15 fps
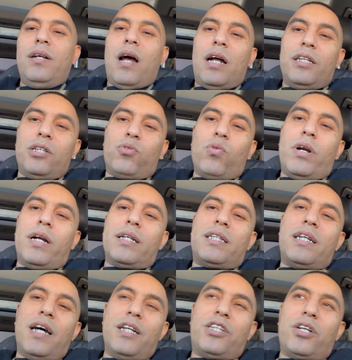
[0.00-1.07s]
I just wanted
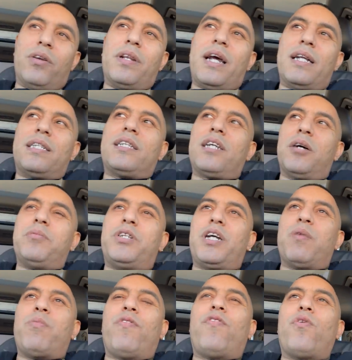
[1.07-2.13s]
to touch on that
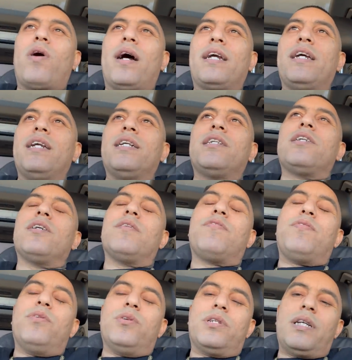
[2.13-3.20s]
subject before I get into the
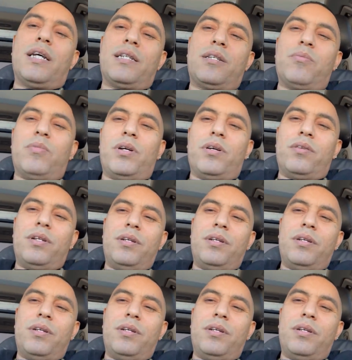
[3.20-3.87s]
full testimony.